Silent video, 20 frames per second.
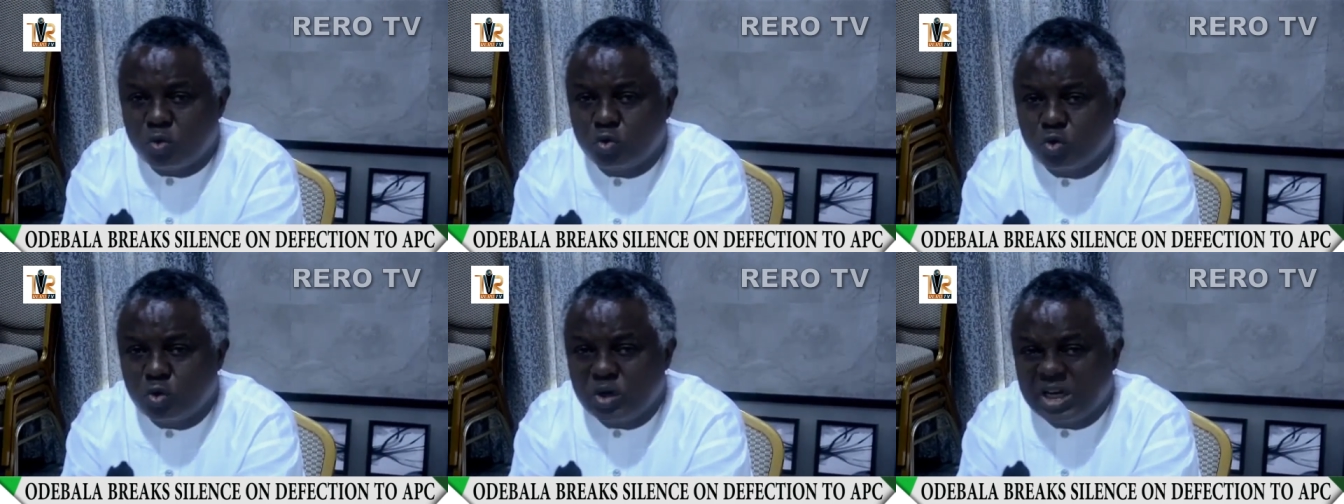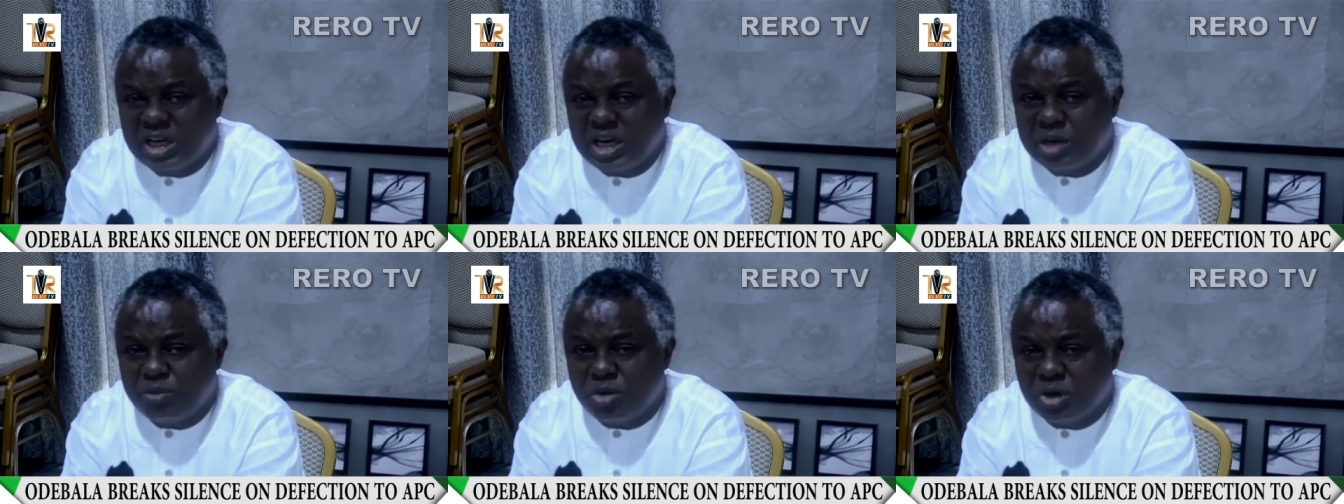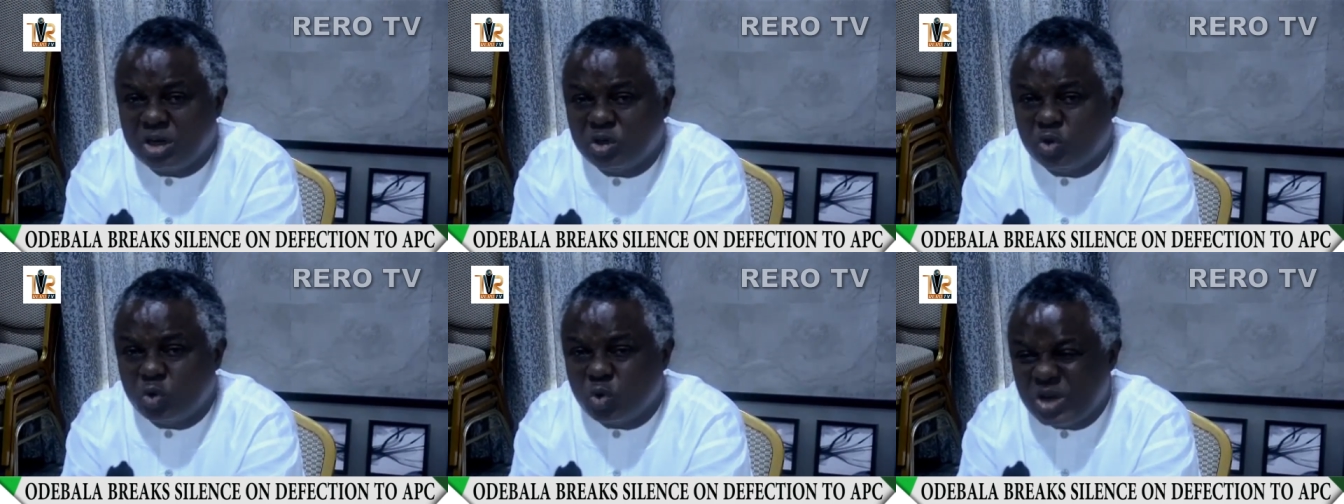donated
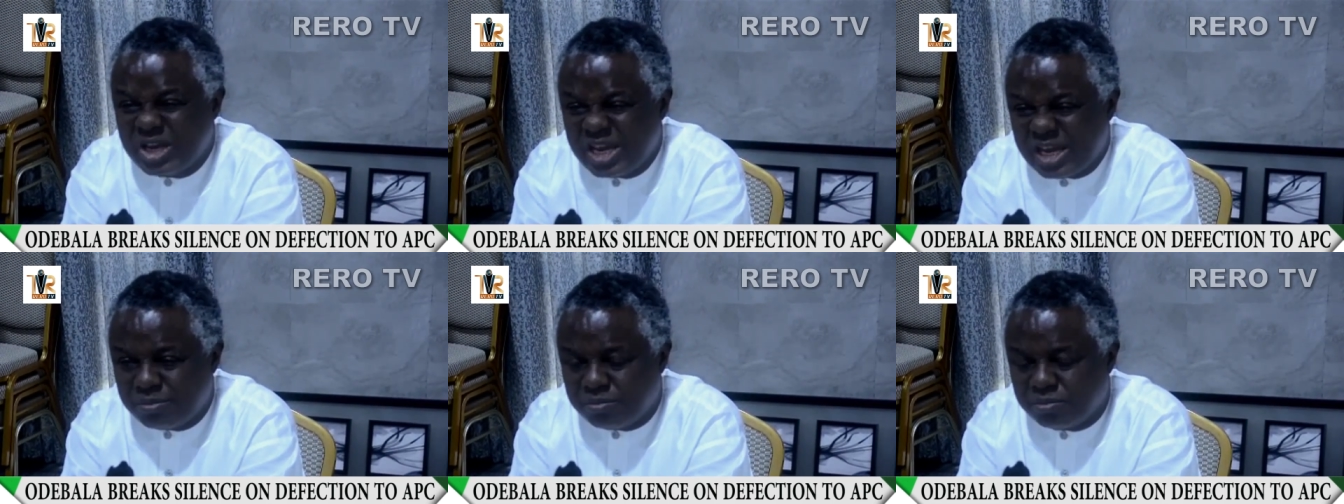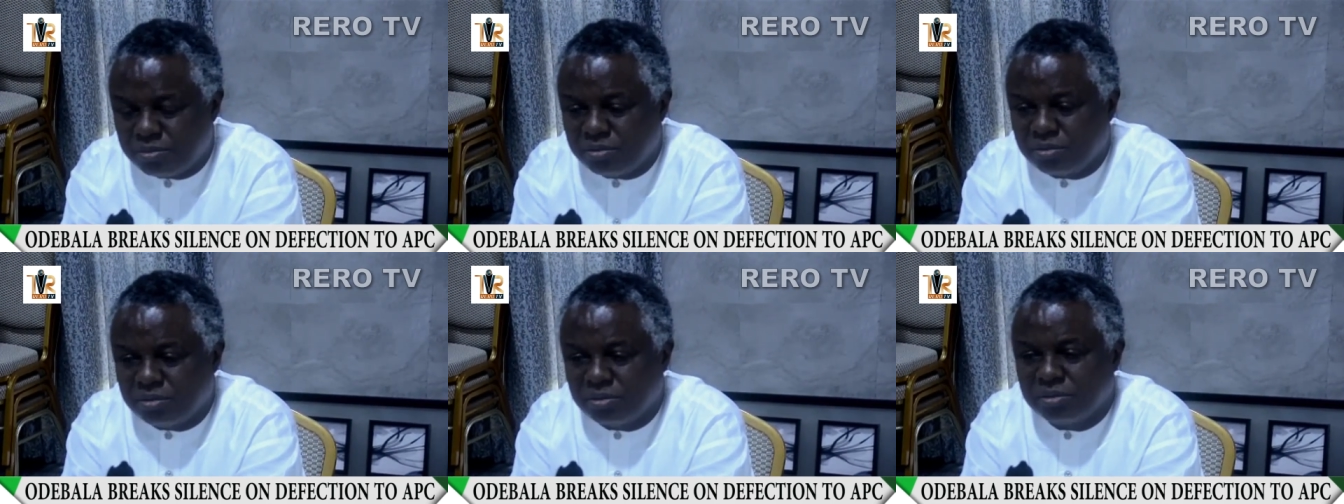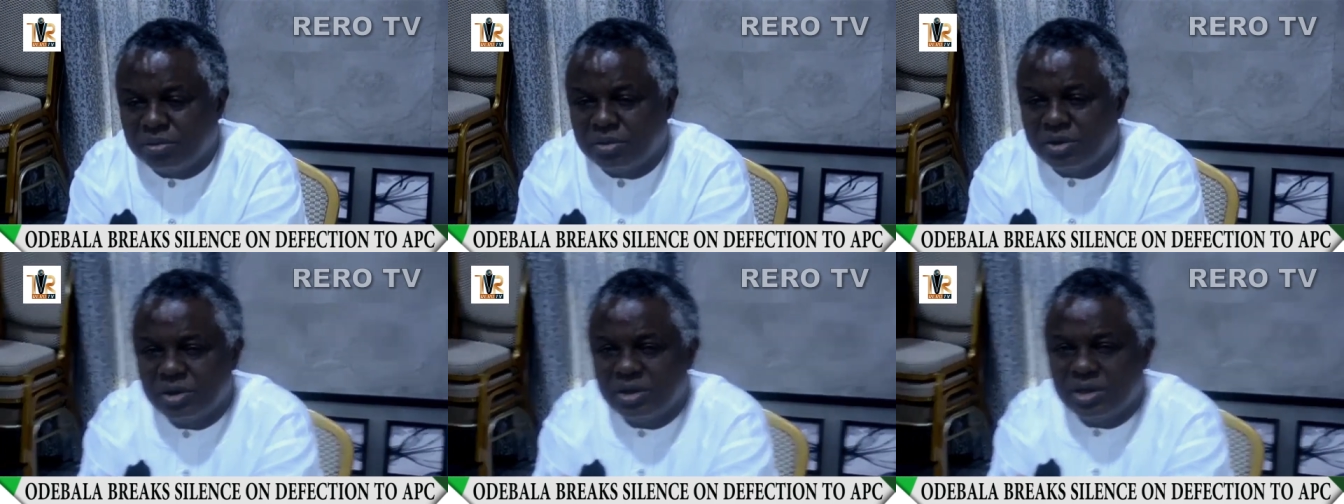money to him
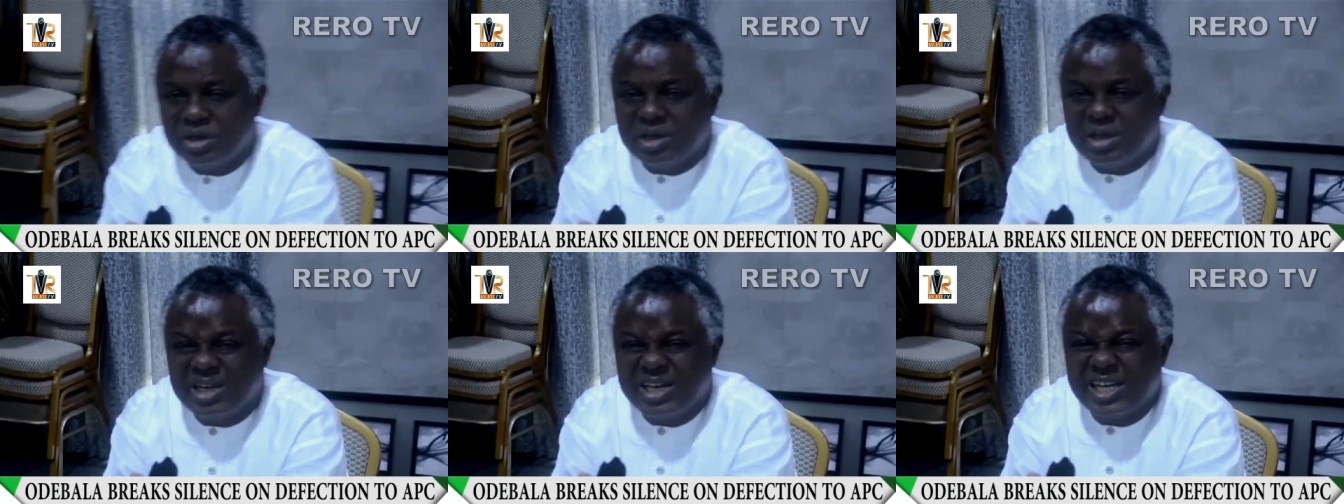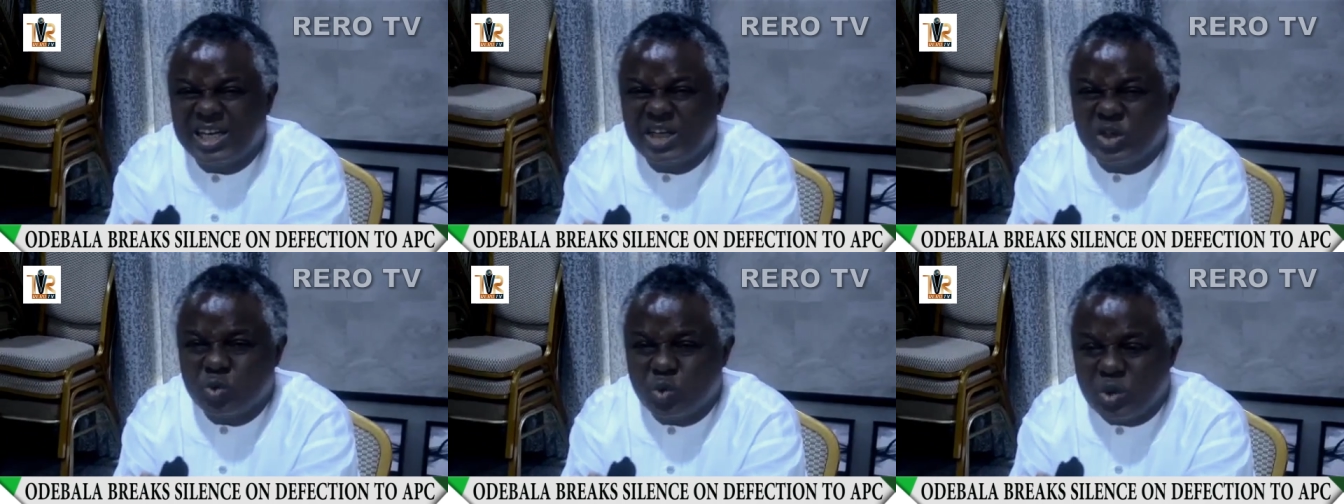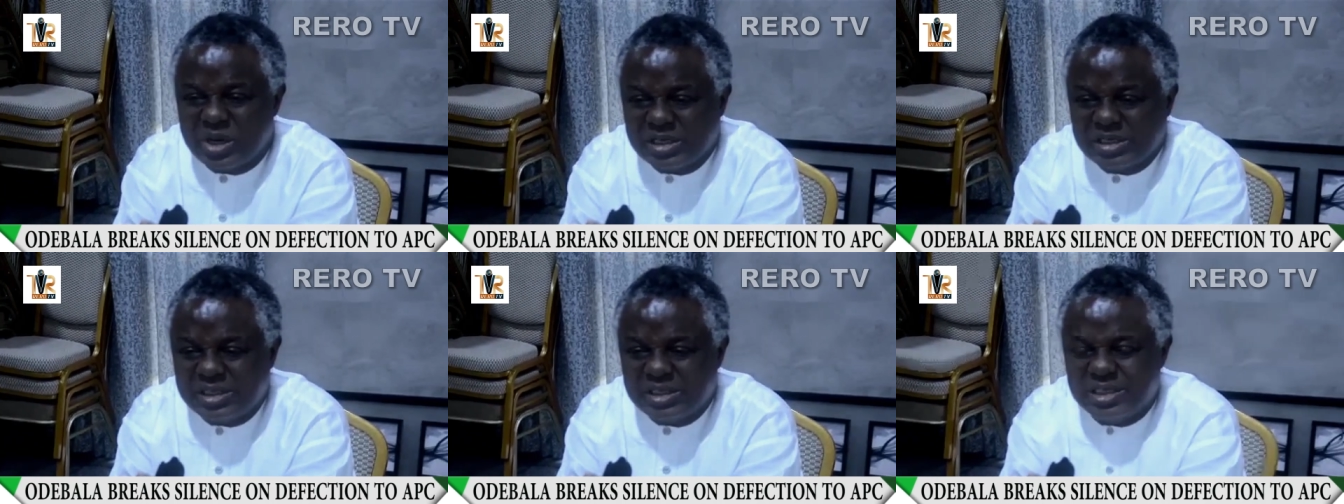in
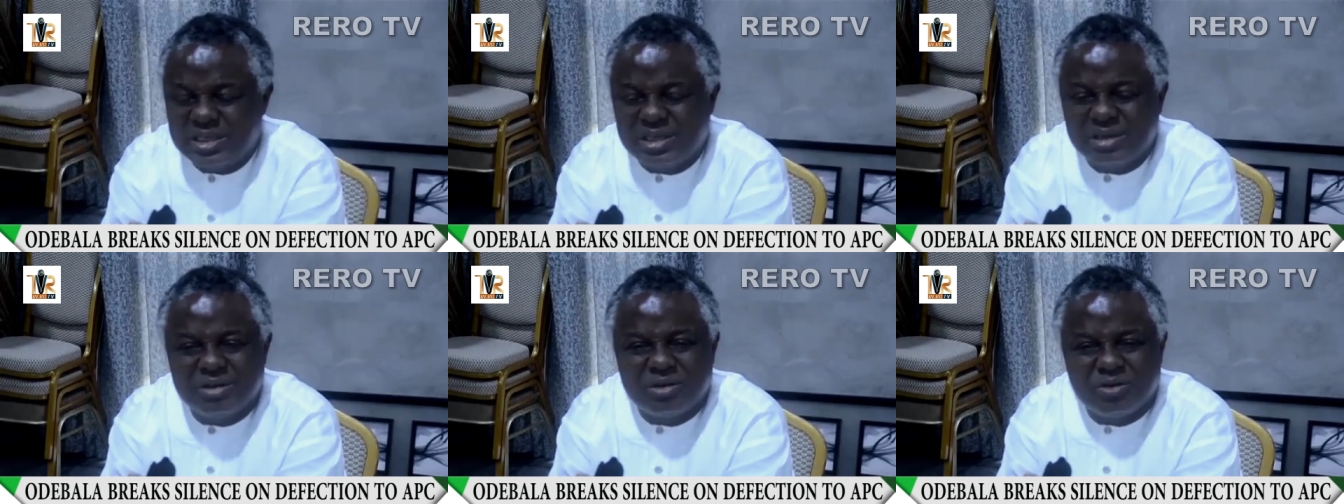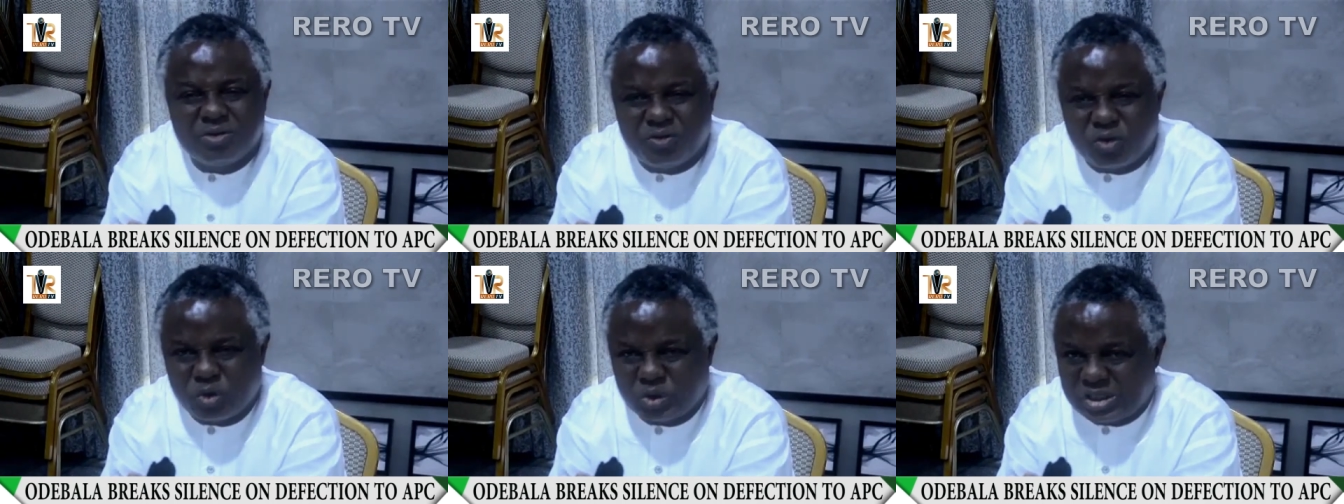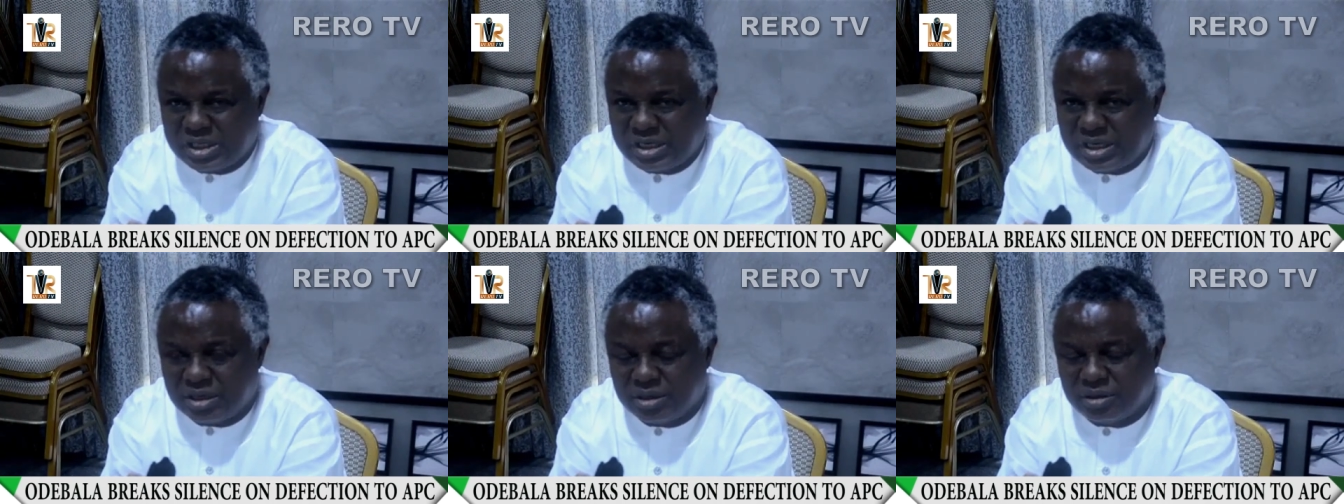
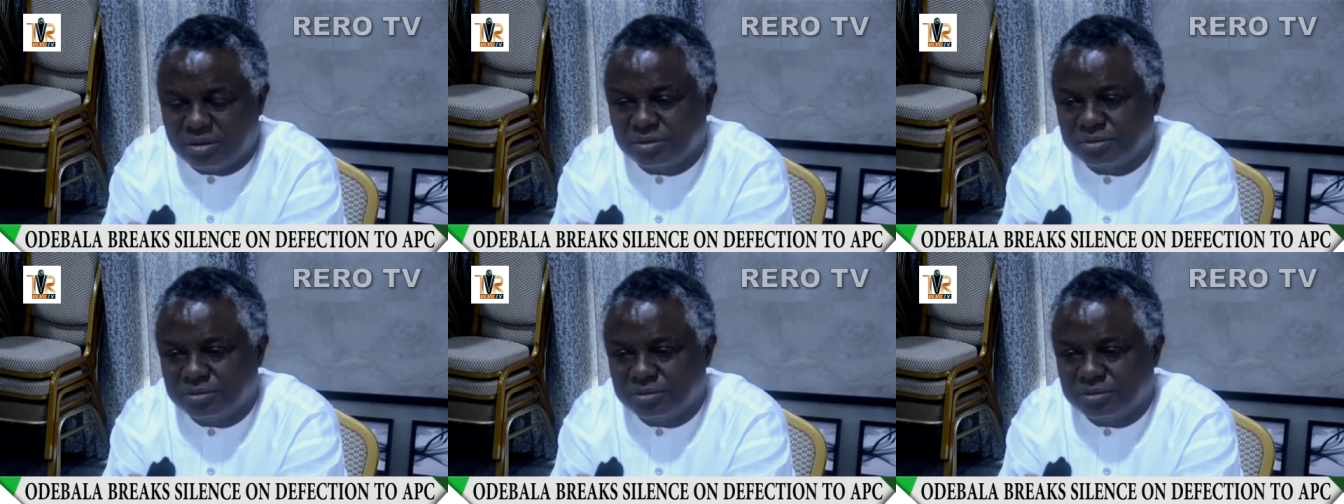2014.